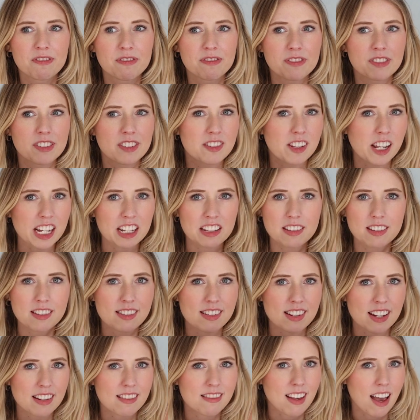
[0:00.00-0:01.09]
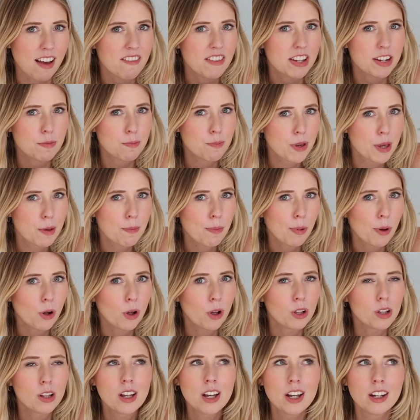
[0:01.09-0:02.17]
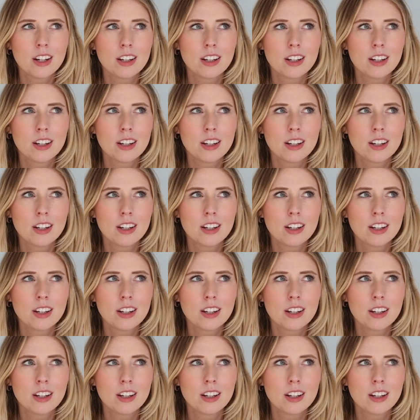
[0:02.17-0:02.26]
6 to 7 people,